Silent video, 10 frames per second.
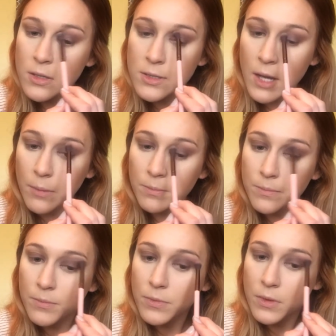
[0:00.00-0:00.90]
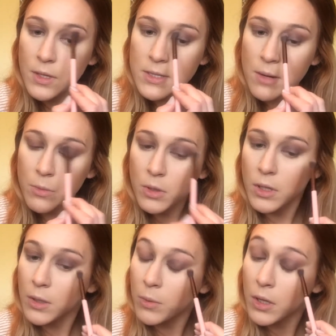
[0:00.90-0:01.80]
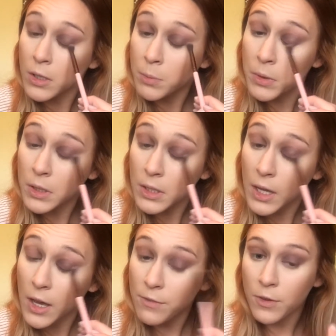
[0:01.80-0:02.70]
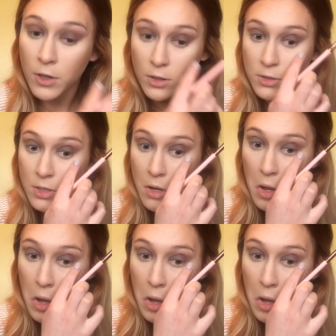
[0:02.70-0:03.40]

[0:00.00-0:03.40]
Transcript: So unless I'm really willing to put in the effort,